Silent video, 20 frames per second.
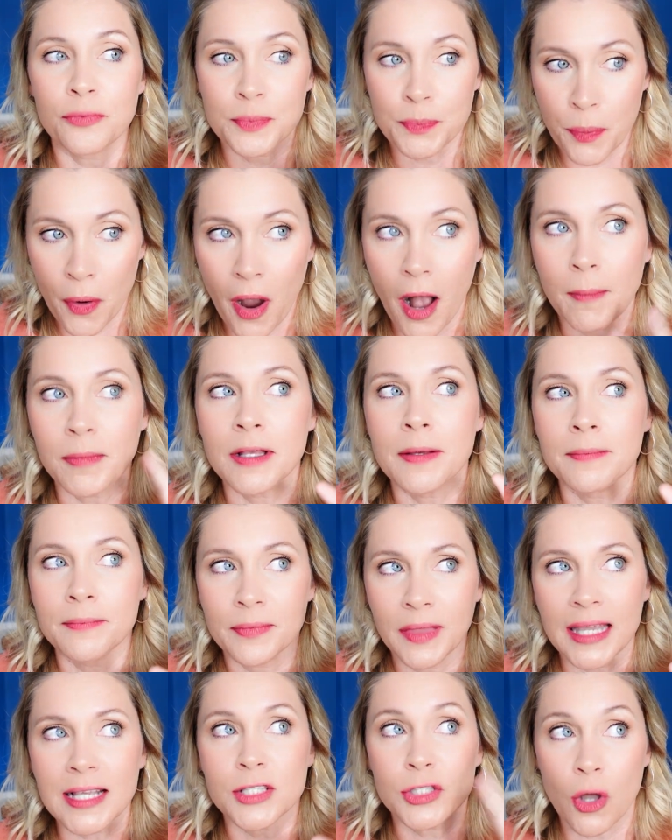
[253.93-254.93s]
problem
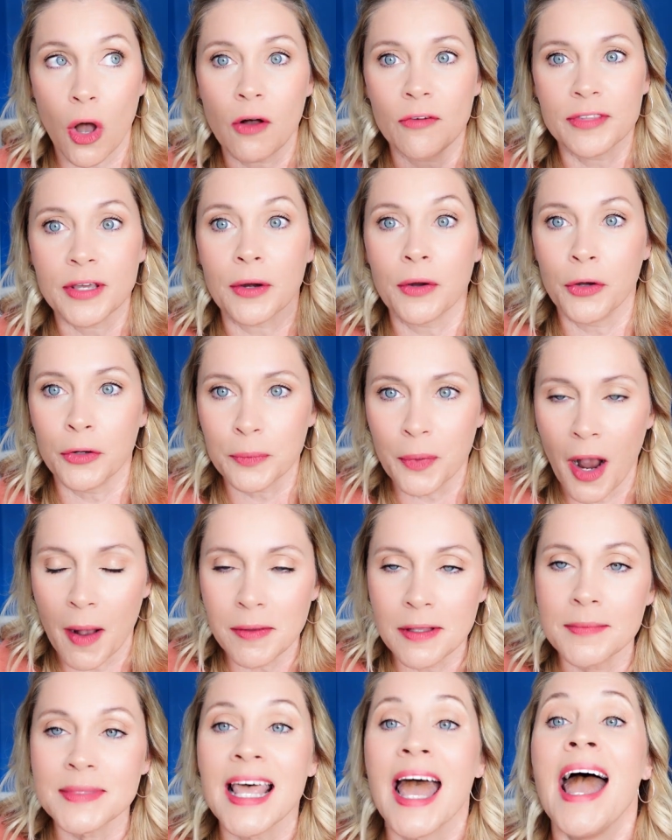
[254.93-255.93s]
like solve their own
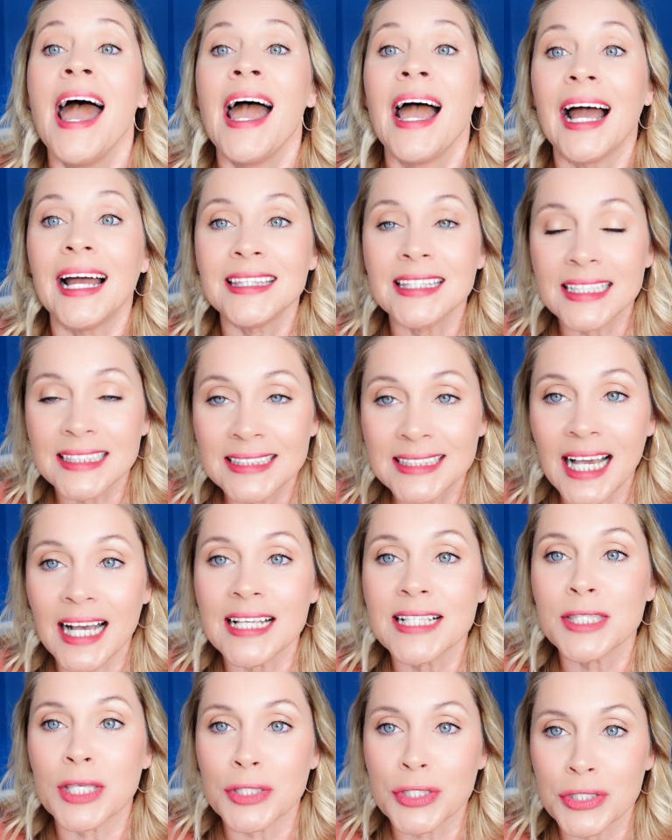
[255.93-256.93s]
problems and this
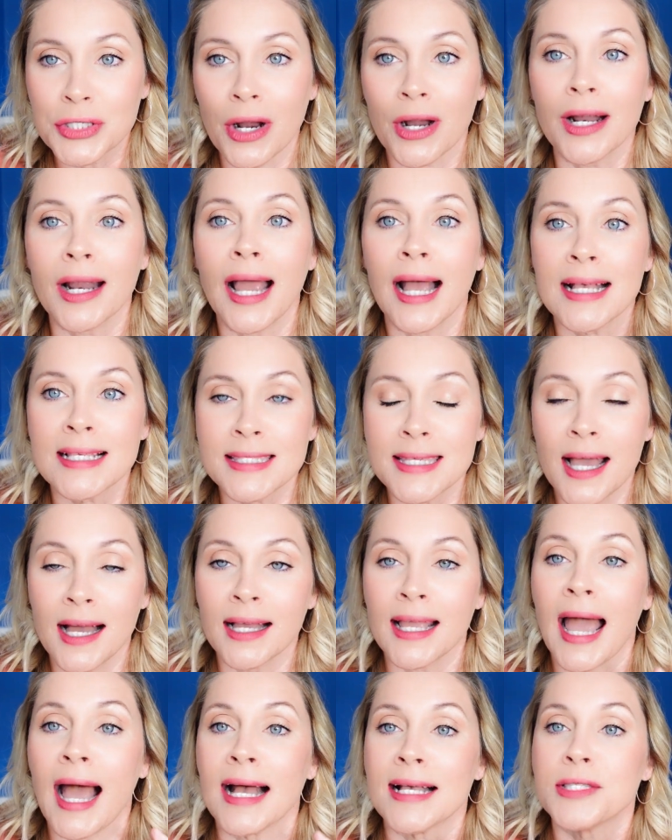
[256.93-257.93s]
does start as
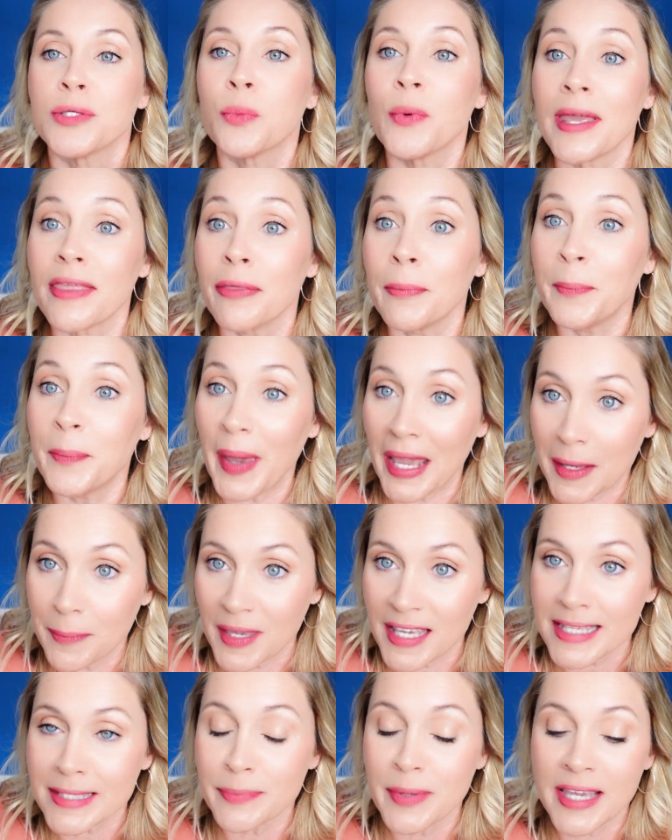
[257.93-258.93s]
young as with
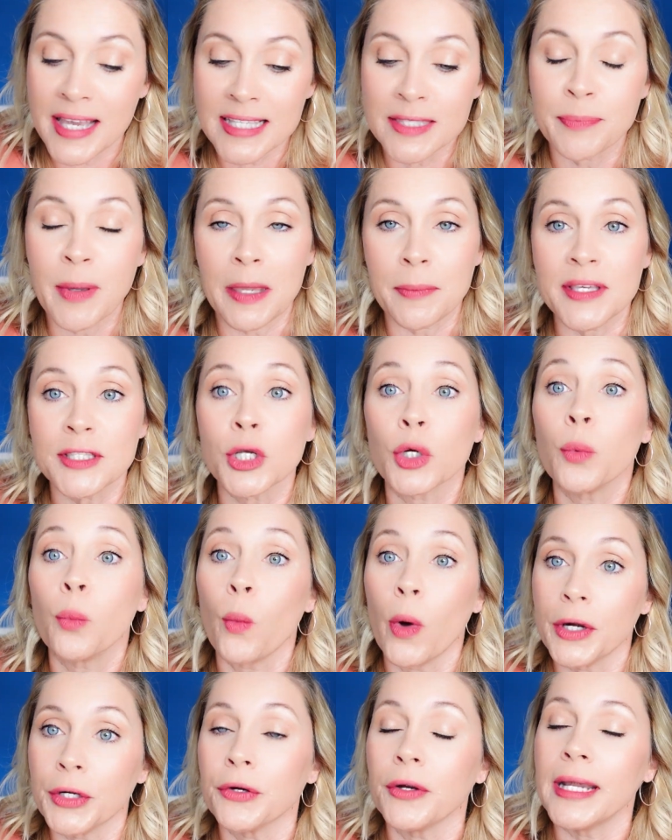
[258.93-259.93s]
babies because babies are
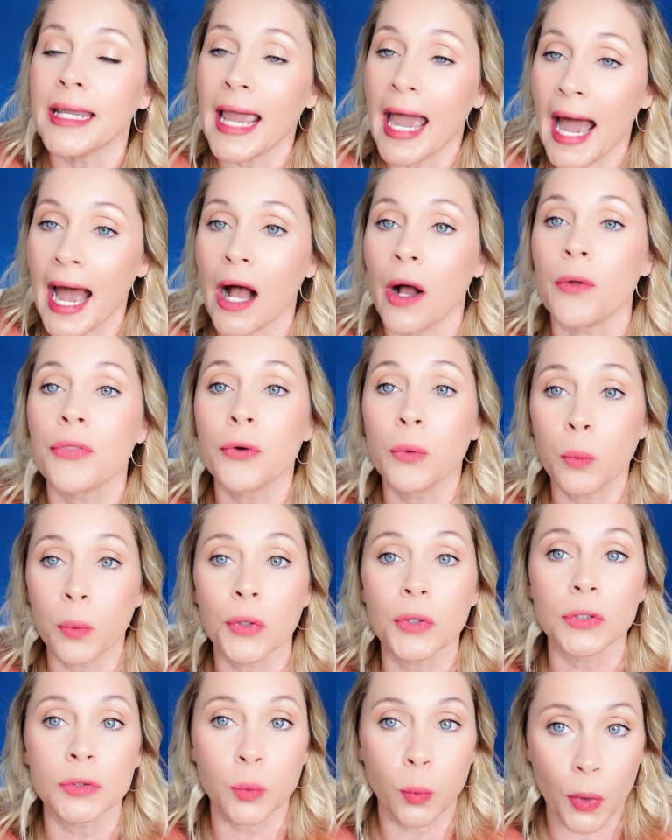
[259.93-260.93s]
wondering how the
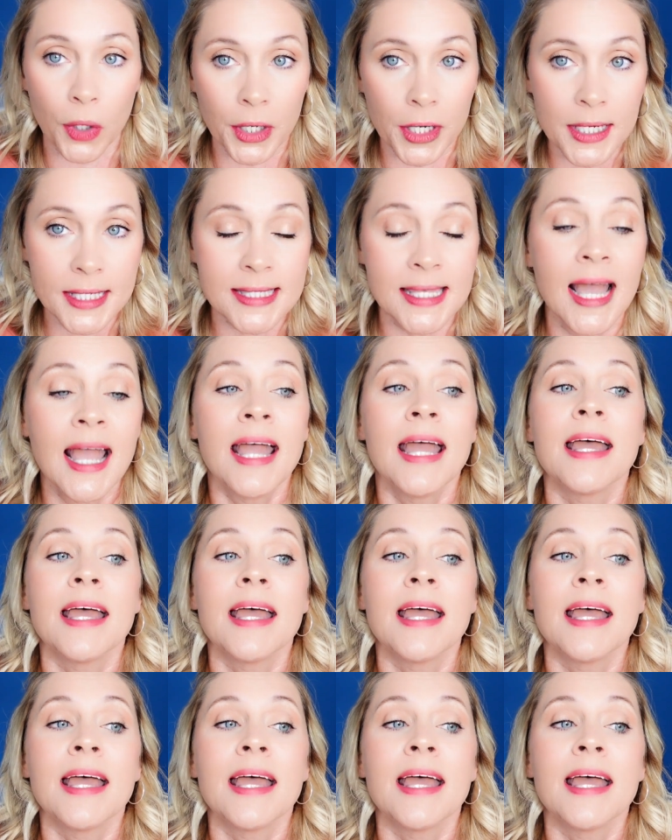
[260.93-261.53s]
world works